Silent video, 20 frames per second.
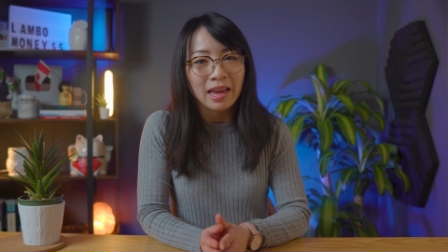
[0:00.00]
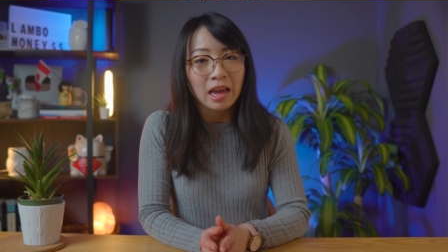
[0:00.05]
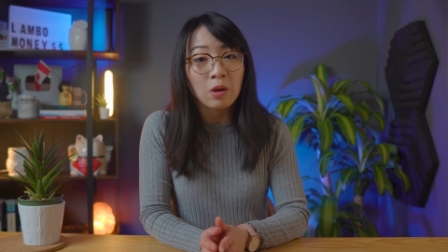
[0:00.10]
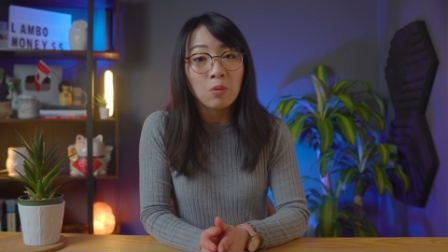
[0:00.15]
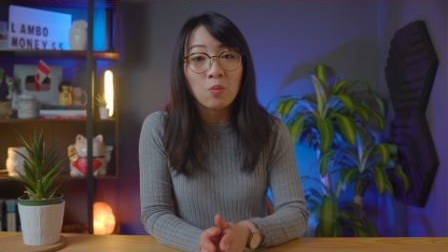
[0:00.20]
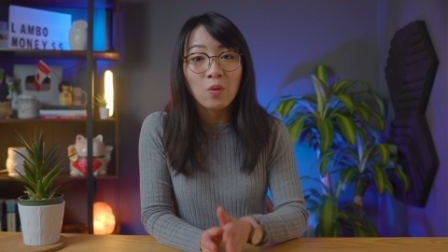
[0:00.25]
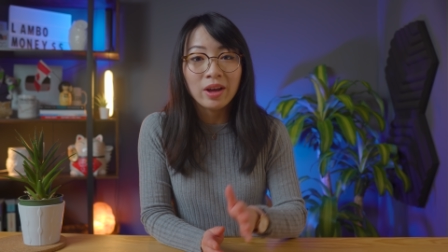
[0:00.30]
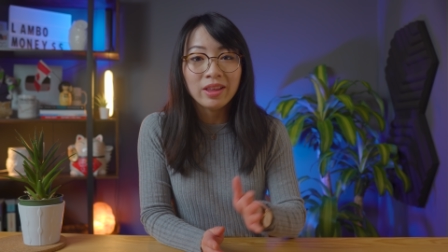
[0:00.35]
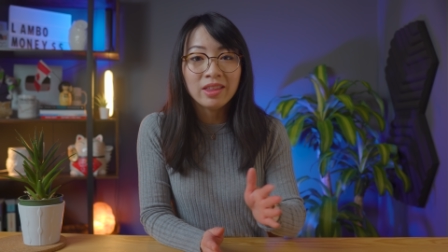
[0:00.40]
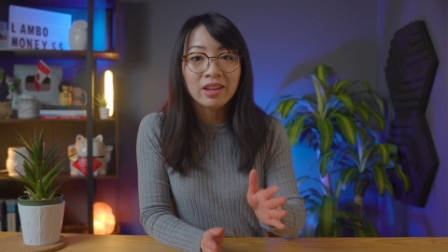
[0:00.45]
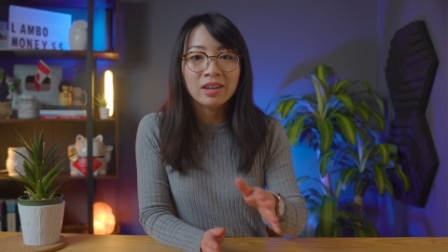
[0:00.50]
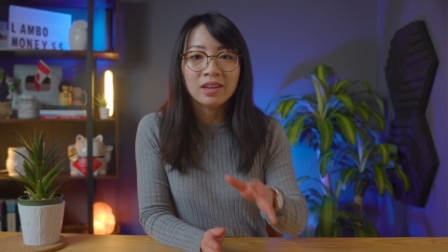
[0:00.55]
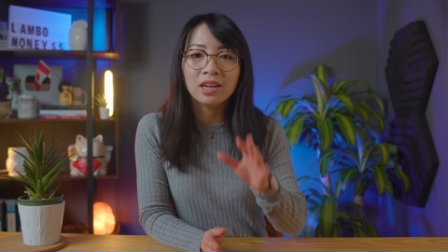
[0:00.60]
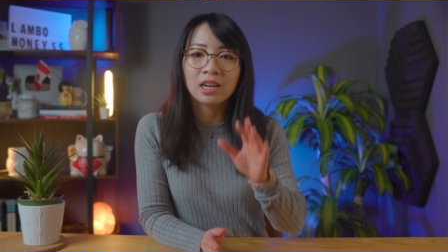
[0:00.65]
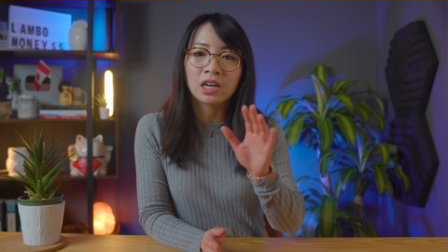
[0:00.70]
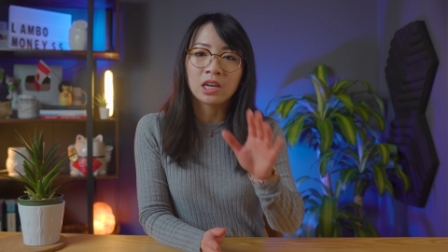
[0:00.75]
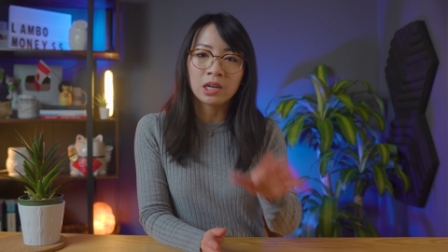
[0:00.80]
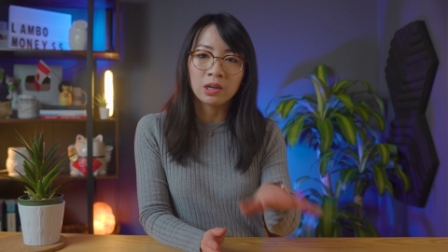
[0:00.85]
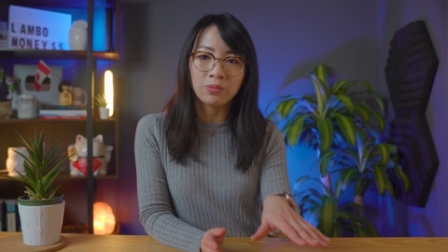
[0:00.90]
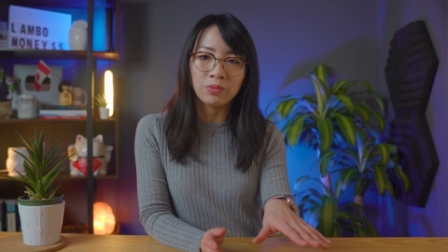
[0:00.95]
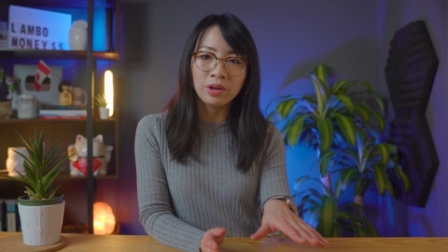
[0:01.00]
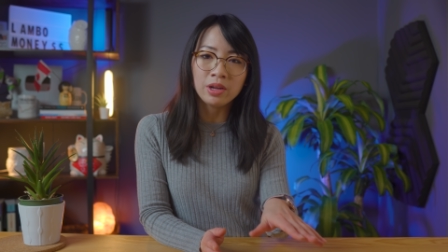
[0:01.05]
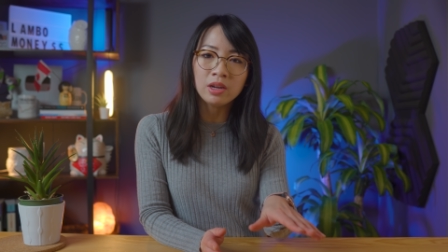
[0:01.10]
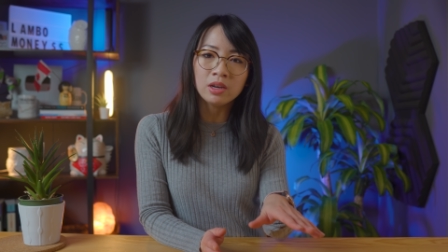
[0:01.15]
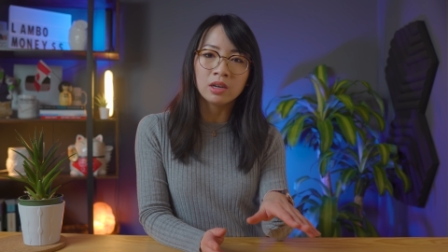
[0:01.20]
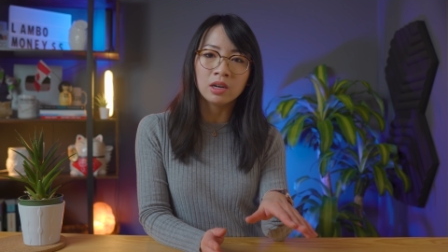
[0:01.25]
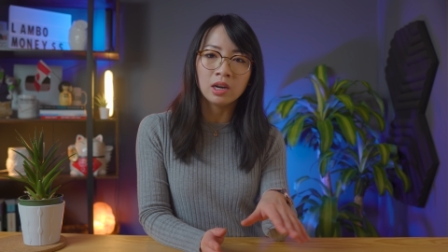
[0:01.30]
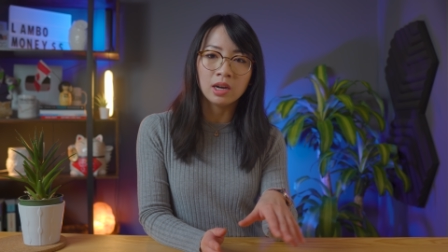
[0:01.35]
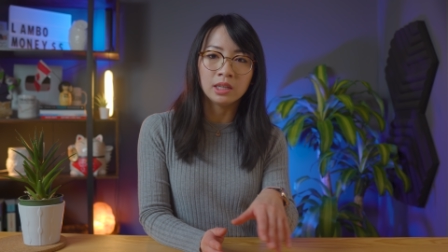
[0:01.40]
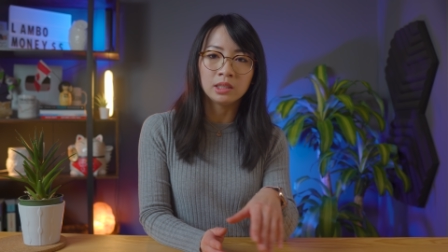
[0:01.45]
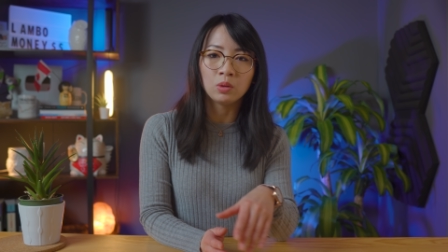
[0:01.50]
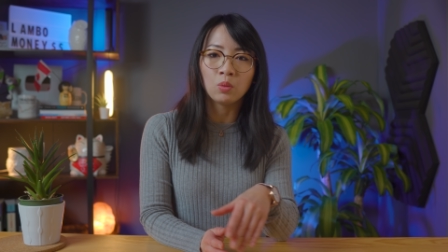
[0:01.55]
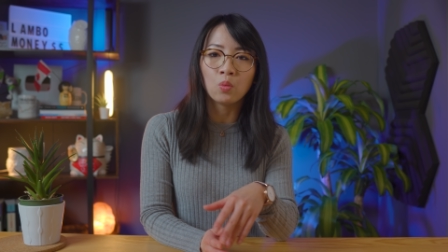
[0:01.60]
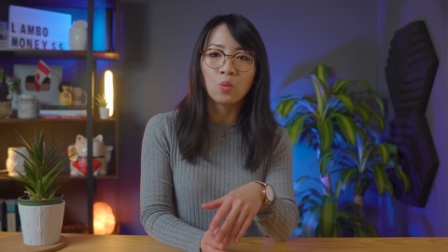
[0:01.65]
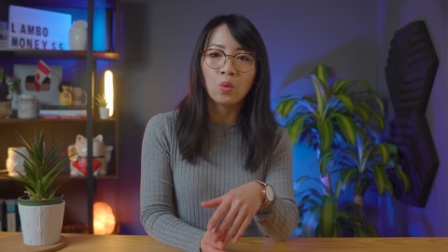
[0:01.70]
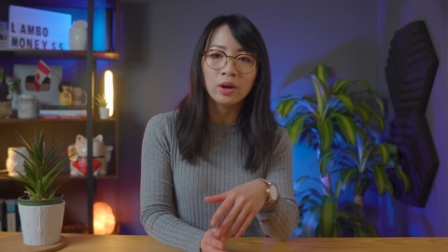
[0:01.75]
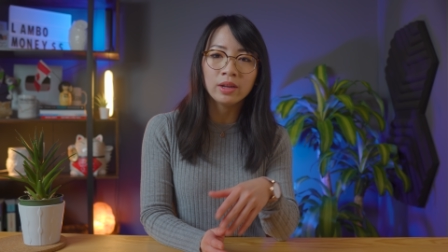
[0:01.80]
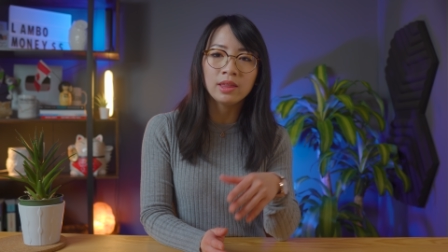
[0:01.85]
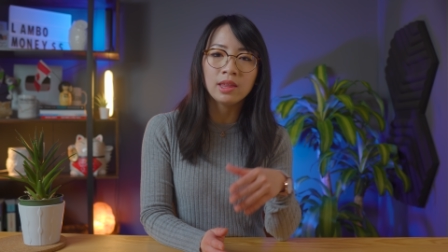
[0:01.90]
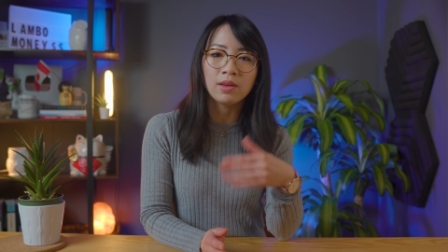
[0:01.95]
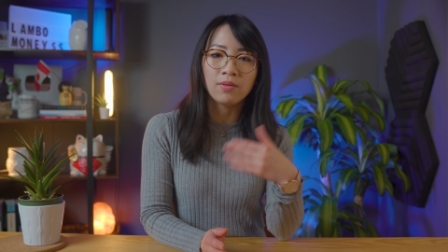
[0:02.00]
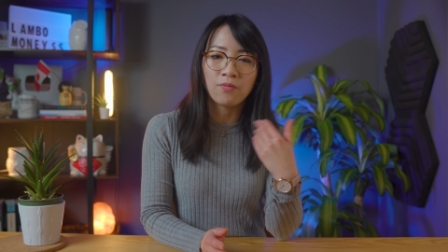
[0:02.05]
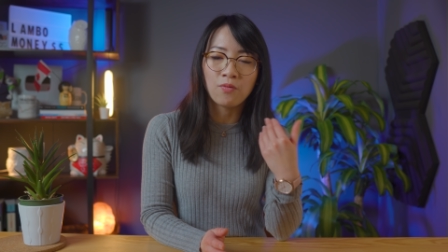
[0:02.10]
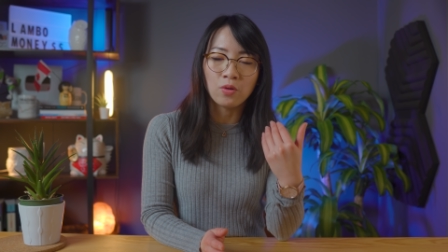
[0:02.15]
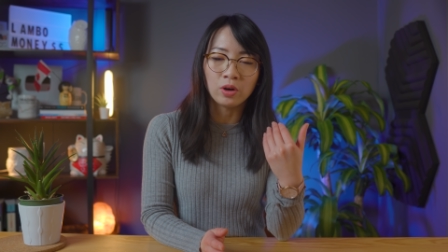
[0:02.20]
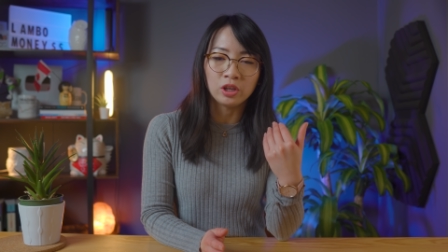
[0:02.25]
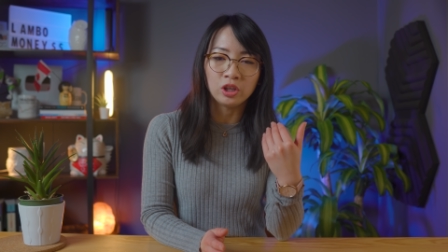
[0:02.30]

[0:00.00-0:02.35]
and whether a career is worth it for